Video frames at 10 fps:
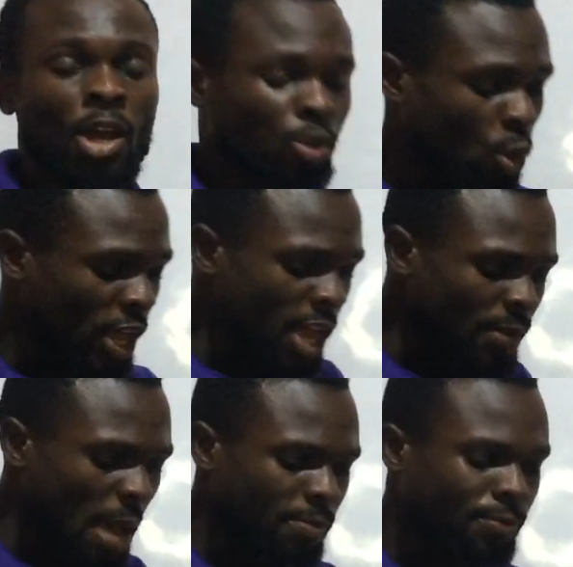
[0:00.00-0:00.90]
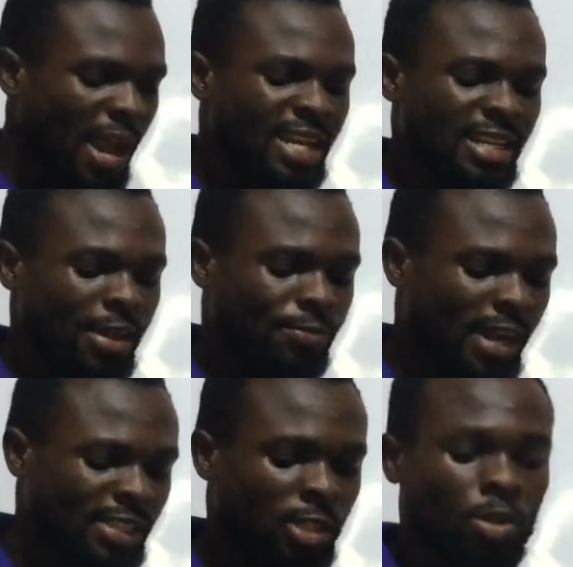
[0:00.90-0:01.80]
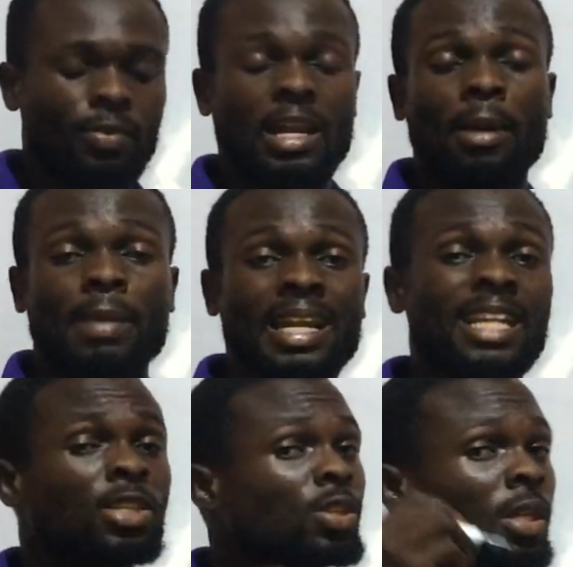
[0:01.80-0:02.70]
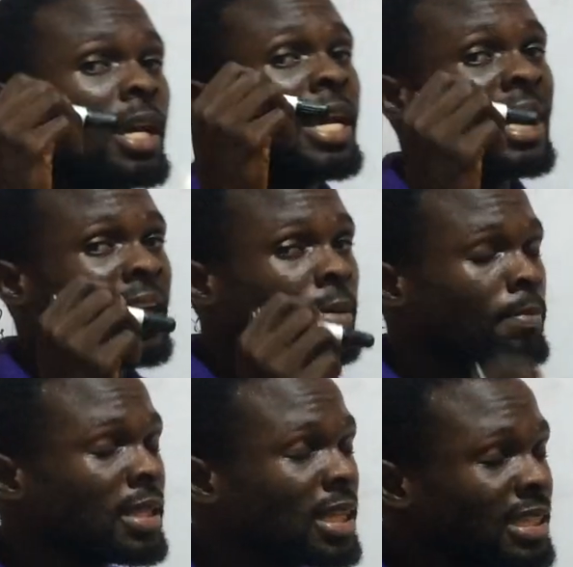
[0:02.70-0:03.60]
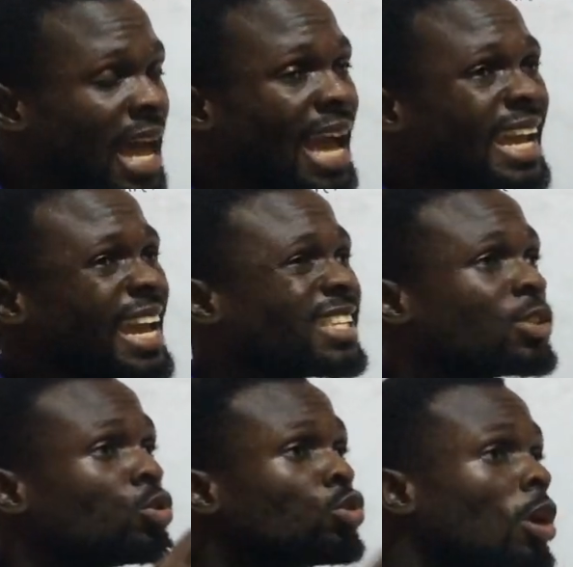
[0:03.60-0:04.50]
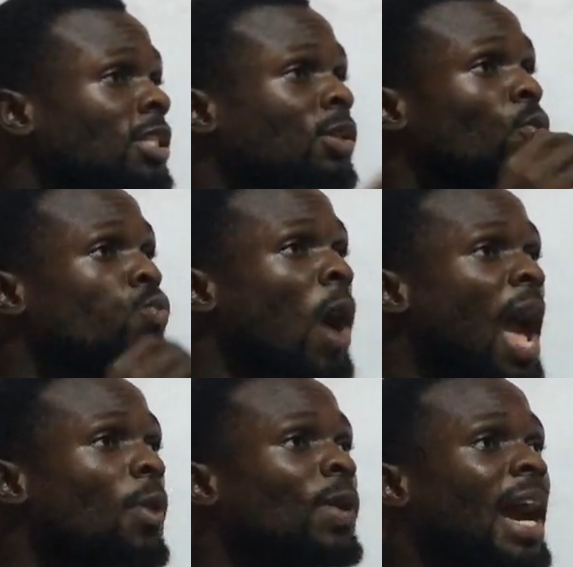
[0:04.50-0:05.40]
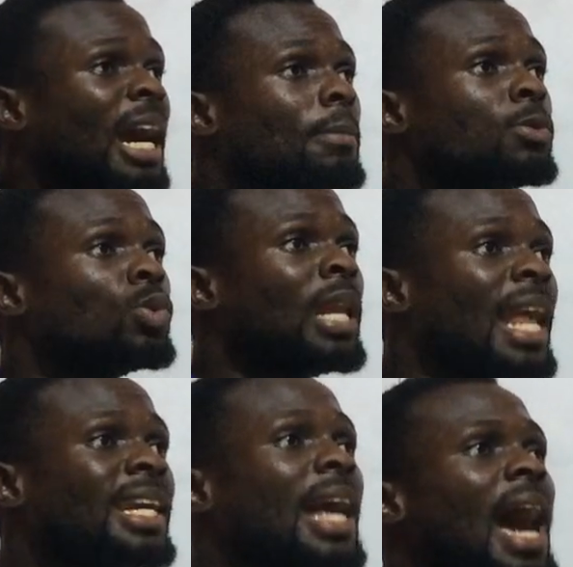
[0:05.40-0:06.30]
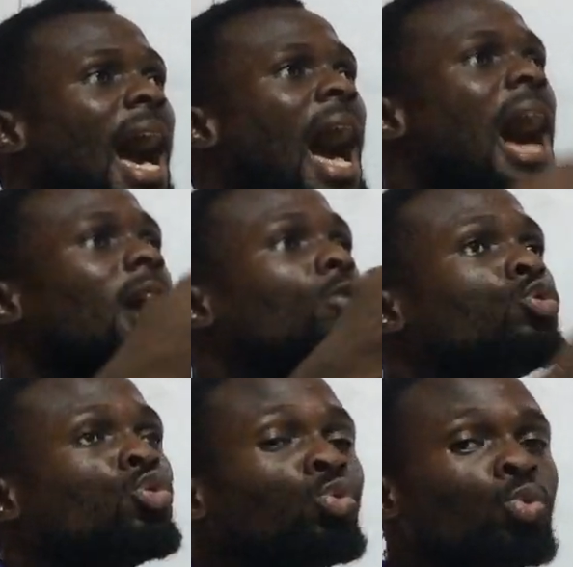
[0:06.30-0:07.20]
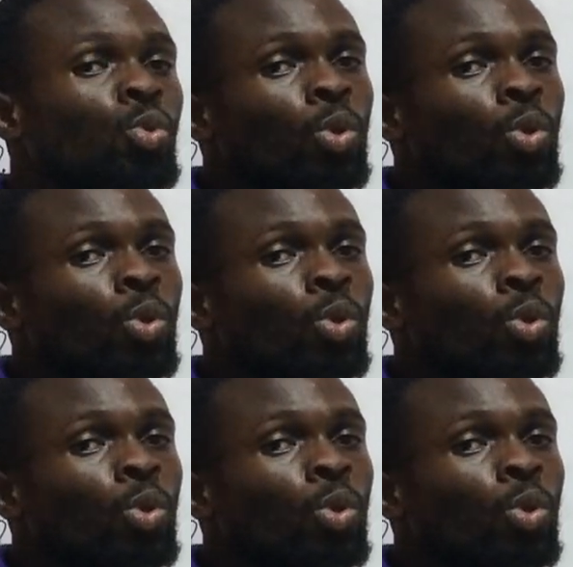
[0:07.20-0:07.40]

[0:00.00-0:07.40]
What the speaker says: So if I'm finding the factors of a number, this basic 9 is not where we are coming to learn how to,